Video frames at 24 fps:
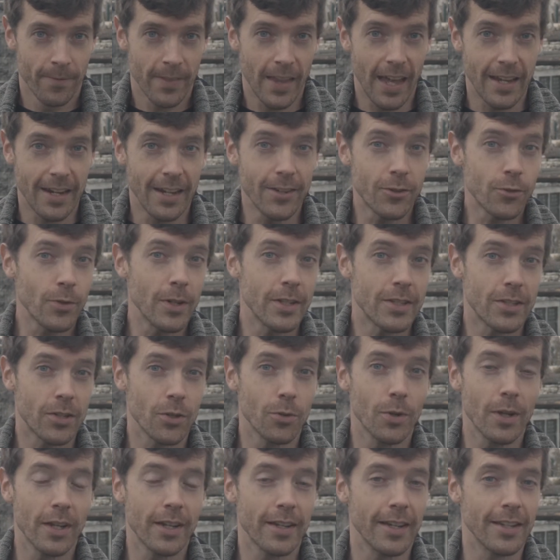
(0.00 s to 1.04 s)
And entry
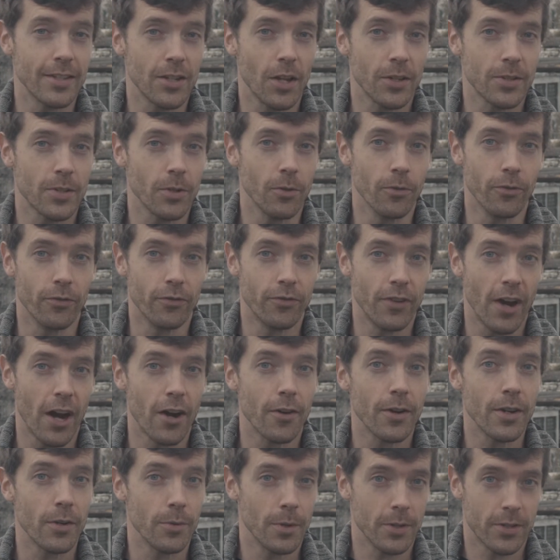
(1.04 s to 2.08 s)
to it is also
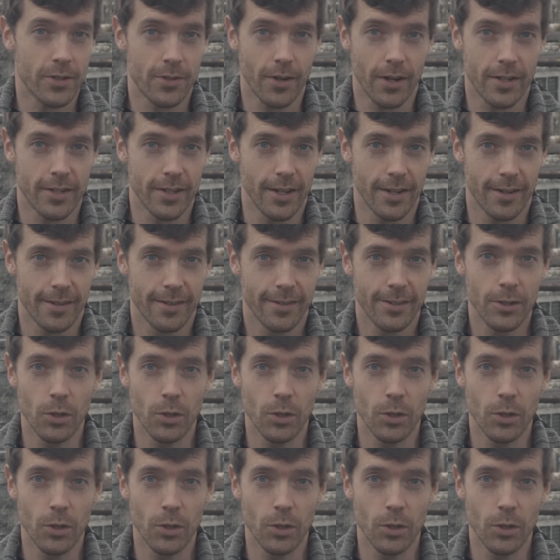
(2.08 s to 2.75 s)
very restricted.